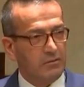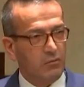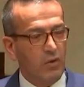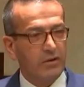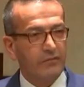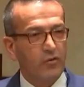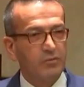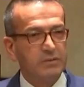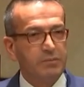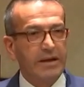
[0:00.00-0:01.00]
one of the
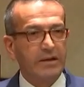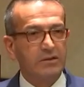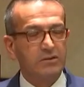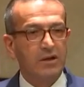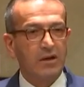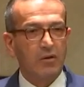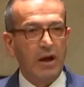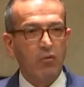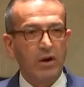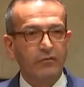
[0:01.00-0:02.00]
former speakers
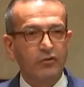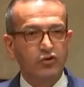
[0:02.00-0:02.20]
how wonderful